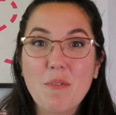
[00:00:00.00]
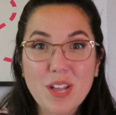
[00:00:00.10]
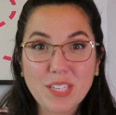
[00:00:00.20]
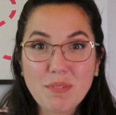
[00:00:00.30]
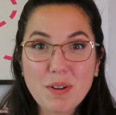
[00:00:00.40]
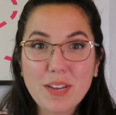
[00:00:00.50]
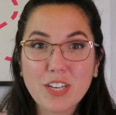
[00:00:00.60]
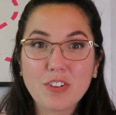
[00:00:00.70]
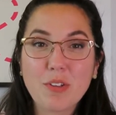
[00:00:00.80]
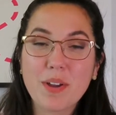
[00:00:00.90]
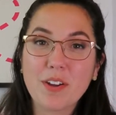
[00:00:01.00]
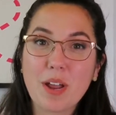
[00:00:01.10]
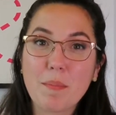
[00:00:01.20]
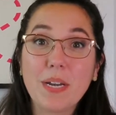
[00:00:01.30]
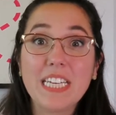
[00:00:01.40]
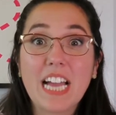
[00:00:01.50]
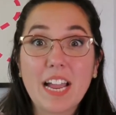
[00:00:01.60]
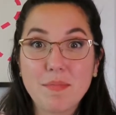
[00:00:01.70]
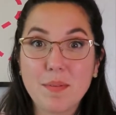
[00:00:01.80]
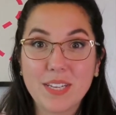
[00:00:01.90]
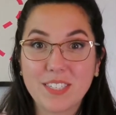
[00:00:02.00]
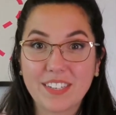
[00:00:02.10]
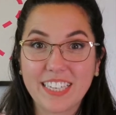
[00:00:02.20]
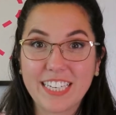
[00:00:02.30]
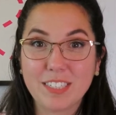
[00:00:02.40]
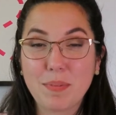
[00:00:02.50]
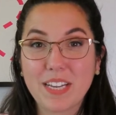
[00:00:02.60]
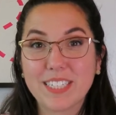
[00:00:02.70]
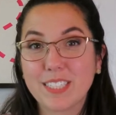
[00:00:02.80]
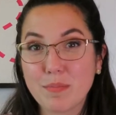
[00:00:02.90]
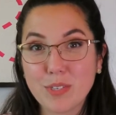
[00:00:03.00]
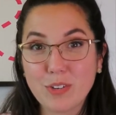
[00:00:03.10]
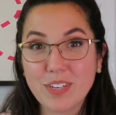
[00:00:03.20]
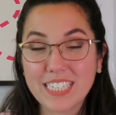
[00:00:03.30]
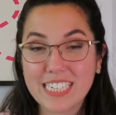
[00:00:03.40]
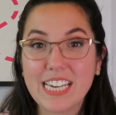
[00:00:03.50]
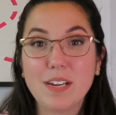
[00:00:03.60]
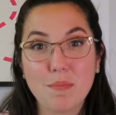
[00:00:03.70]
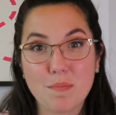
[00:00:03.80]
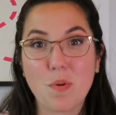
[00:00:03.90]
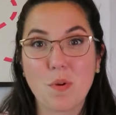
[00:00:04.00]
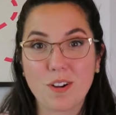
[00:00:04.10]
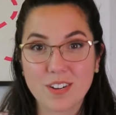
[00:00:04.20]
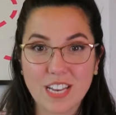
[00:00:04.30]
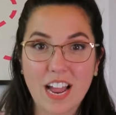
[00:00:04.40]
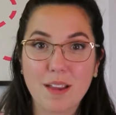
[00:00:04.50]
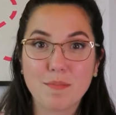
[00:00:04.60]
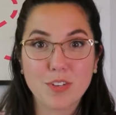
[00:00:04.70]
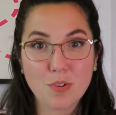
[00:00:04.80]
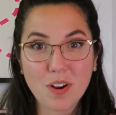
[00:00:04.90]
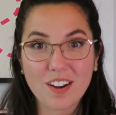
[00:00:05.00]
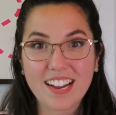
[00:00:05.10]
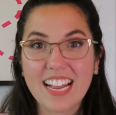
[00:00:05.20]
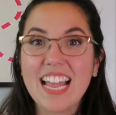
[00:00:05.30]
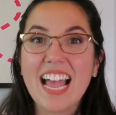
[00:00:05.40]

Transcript: We also want to make sure that we are not putting time limits on these because some students need more time to work.